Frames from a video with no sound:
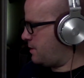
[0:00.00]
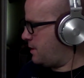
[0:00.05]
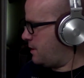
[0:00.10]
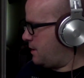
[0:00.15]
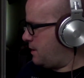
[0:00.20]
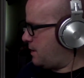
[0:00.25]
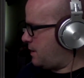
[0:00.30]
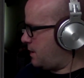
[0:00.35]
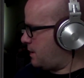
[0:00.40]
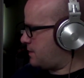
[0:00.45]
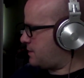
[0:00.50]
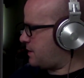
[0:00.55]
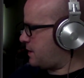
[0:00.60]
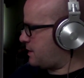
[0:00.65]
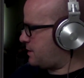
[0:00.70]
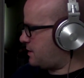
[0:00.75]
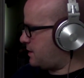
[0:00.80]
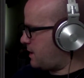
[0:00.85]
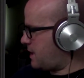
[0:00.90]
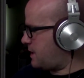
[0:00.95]
It takes
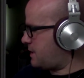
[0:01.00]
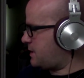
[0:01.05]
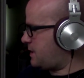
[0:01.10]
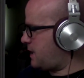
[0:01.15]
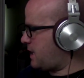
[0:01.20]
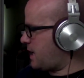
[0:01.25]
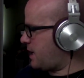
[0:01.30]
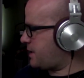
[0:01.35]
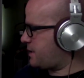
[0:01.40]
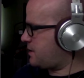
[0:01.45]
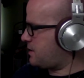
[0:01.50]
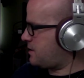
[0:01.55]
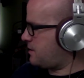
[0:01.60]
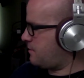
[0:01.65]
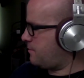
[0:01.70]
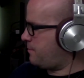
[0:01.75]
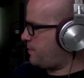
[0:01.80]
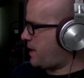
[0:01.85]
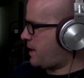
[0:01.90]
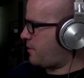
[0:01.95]
the ATX
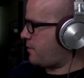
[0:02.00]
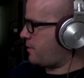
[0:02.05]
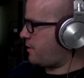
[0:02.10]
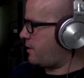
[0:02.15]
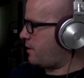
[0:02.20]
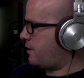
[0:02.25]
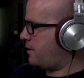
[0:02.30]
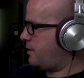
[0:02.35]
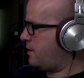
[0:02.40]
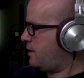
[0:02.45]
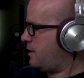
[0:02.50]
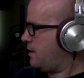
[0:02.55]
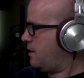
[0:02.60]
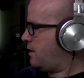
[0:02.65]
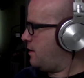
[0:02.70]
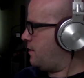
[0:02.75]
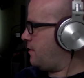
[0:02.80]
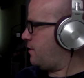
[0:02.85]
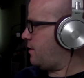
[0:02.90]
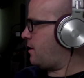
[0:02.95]
power
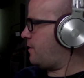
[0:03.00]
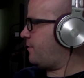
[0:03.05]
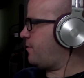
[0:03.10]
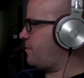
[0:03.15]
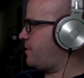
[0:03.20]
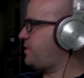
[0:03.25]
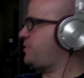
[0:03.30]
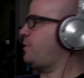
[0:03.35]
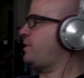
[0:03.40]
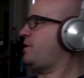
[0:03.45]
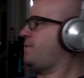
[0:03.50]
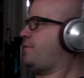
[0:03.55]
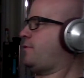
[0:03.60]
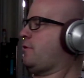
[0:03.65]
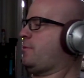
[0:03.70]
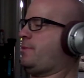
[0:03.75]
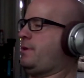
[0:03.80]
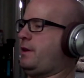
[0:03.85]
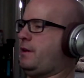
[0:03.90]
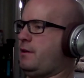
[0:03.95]
from the
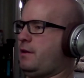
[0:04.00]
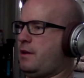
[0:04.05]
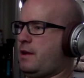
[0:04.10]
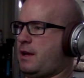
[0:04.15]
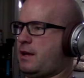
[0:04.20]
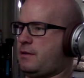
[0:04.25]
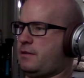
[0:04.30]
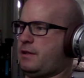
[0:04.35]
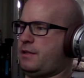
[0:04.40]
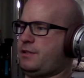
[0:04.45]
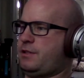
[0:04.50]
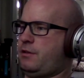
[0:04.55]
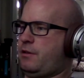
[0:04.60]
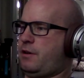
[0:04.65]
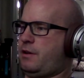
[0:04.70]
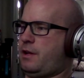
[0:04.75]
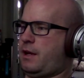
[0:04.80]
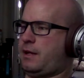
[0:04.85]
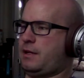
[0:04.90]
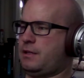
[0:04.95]
24-pin and lets you
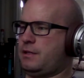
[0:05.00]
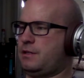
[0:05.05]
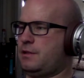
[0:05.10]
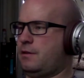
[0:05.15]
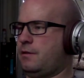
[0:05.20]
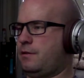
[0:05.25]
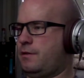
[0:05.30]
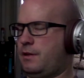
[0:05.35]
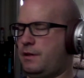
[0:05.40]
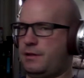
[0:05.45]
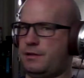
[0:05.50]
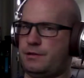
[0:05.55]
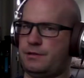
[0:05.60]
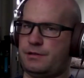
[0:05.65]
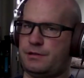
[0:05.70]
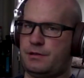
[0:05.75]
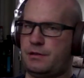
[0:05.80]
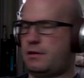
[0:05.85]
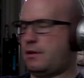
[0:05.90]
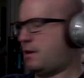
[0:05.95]
connect it to
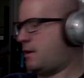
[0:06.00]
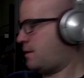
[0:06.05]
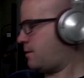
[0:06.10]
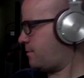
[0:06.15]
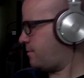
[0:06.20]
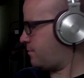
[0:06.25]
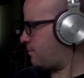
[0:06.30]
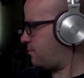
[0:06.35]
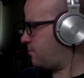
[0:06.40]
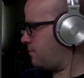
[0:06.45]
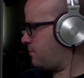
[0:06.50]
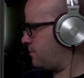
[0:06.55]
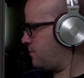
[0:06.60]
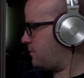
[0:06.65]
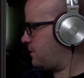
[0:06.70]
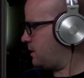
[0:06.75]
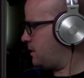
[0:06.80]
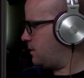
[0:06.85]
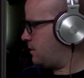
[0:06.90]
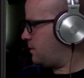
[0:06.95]
these
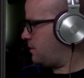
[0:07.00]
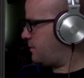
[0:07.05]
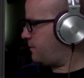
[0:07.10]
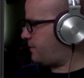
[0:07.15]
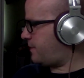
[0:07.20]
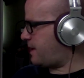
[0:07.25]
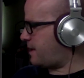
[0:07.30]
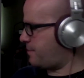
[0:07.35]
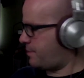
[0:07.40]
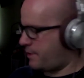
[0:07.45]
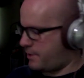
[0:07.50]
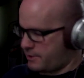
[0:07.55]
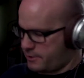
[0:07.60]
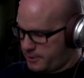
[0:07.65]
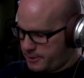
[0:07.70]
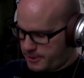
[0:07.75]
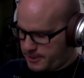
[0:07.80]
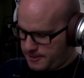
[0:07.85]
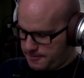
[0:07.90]
flat pins.